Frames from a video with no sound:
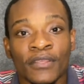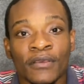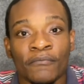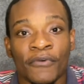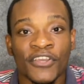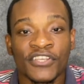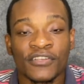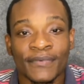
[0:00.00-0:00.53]

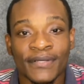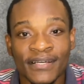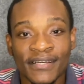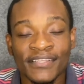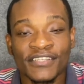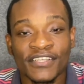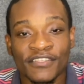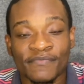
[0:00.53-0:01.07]
But your
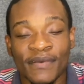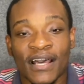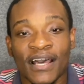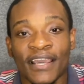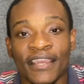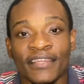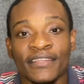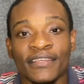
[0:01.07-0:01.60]
subconscious
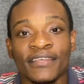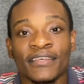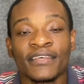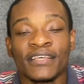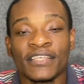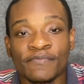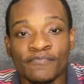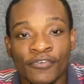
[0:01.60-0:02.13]
mind
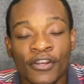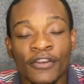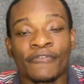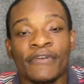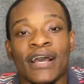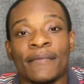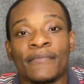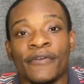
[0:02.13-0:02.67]
is
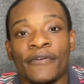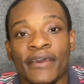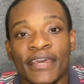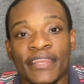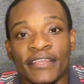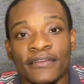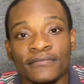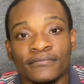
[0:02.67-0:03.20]
programmed
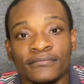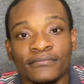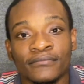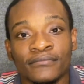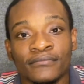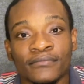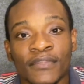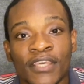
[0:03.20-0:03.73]
already.
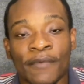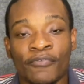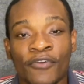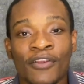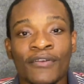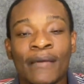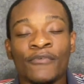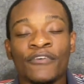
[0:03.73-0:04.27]
A
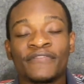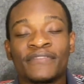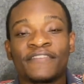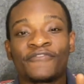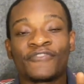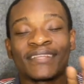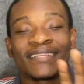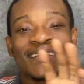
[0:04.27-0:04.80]
program with
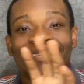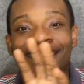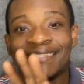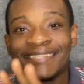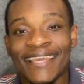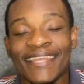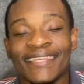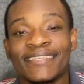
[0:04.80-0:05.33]
different
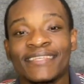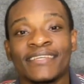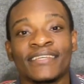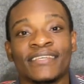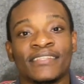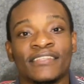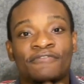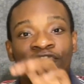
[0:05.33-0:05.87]
content,
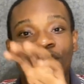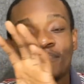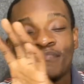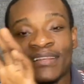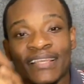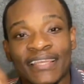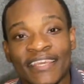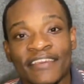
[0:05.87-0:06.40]
different
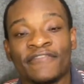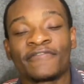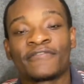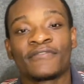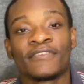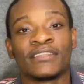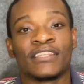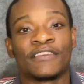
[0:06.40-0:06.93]
belief,
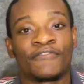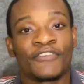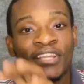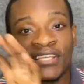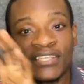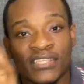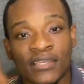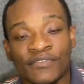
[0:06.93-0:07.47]
different
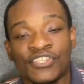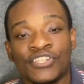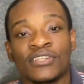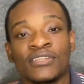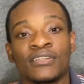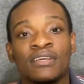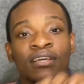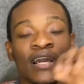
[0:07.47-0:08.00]
assumption
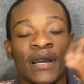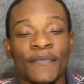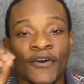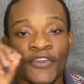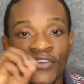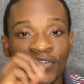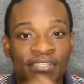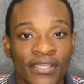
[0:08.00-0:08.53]

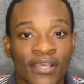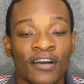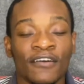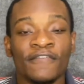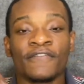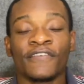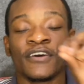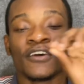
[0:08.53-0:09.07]
about
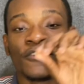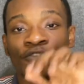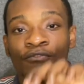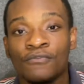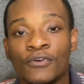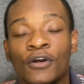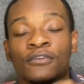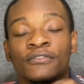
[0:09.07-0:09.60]
yourself and the
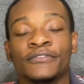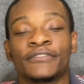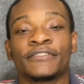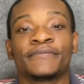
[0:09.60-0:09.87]
world.